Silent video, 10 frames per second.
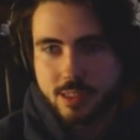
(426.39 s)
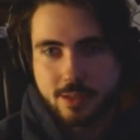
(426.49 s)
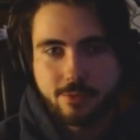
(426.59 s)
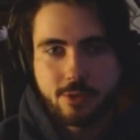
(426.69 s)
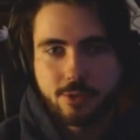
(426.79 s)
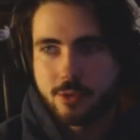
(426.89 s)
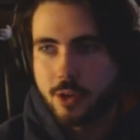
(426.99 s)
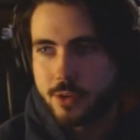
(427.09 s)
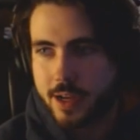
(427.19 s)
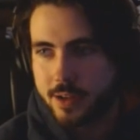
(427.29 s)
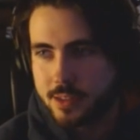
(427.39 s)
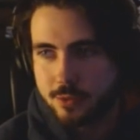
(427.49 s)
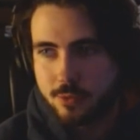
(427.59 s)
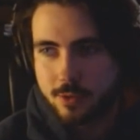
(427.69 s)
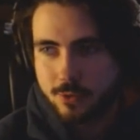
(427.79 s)
If you go down to
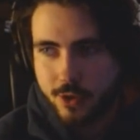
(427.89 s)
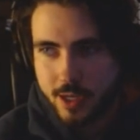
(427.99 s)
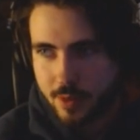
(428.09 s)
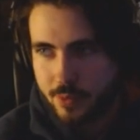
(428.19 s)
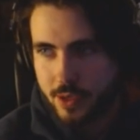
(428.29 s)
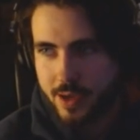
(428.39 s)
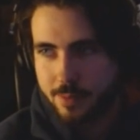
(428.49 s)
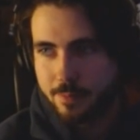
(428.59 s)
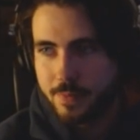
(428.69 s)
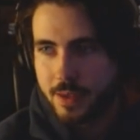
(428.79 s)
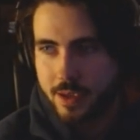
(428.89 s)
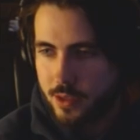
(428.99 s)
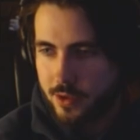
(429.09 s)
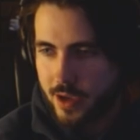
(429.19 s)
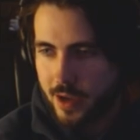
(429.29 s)
140 BPM,
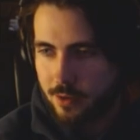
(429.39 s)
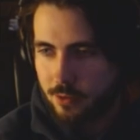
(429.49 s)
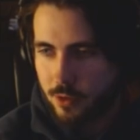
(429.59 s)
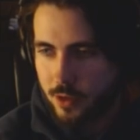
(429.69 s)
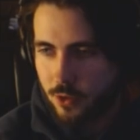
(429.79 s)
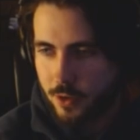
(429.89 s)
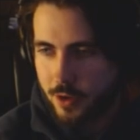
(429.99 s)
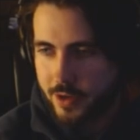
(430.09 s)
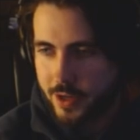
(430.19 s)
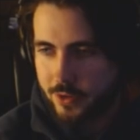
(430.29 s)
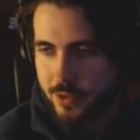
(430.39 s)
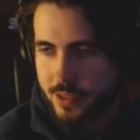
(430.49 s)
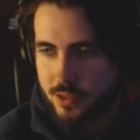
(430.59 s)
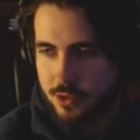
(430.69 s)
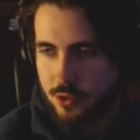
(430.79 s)
you got 1/4 note
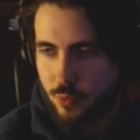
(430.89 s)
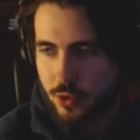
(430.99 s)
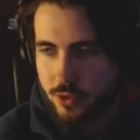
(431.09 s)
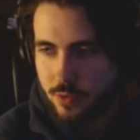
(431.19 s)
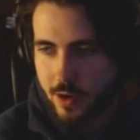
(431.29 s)
is 2.3